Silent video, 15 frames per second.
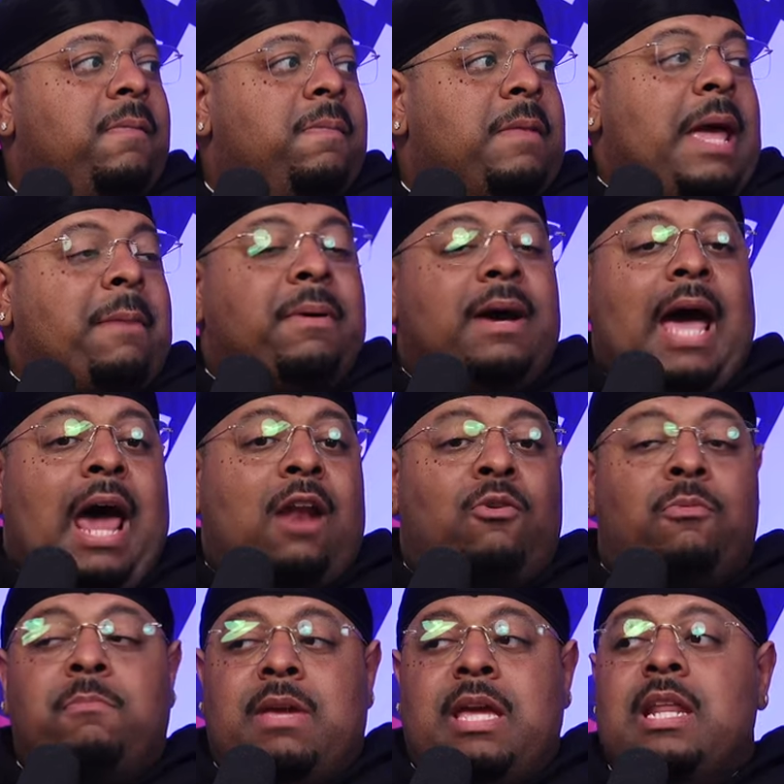But I
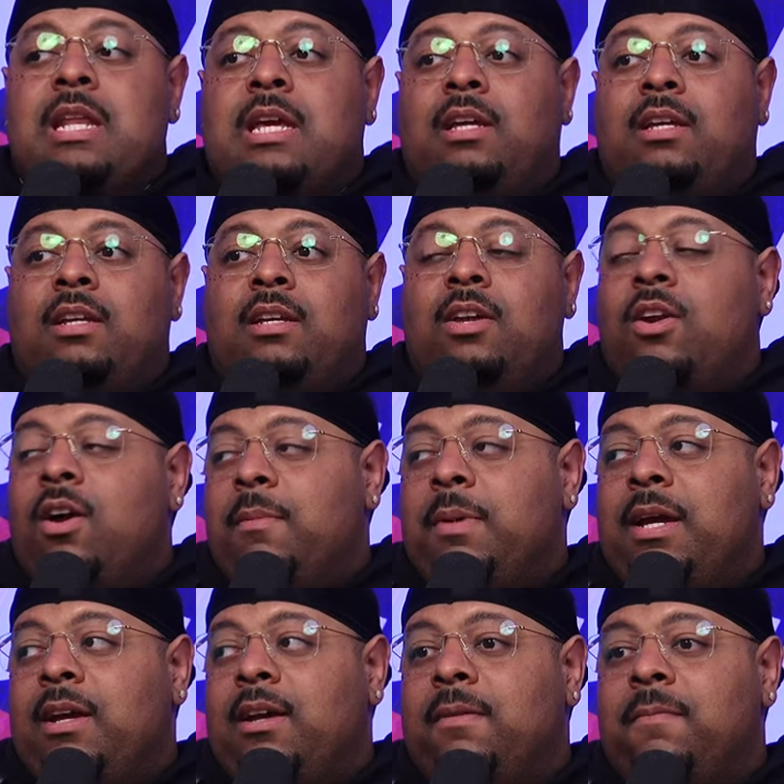don't mean it. You know what I mean?